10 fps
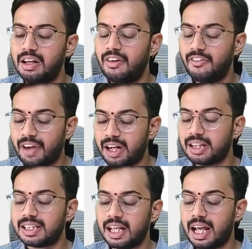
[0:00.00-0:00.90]
for
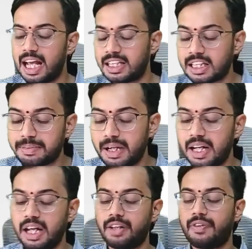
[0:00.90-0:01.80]
assessment
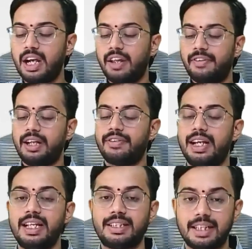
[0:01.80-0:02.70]
year
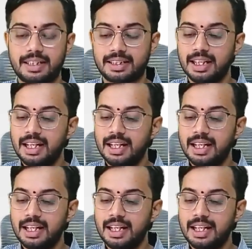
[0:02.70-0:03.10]
25-26.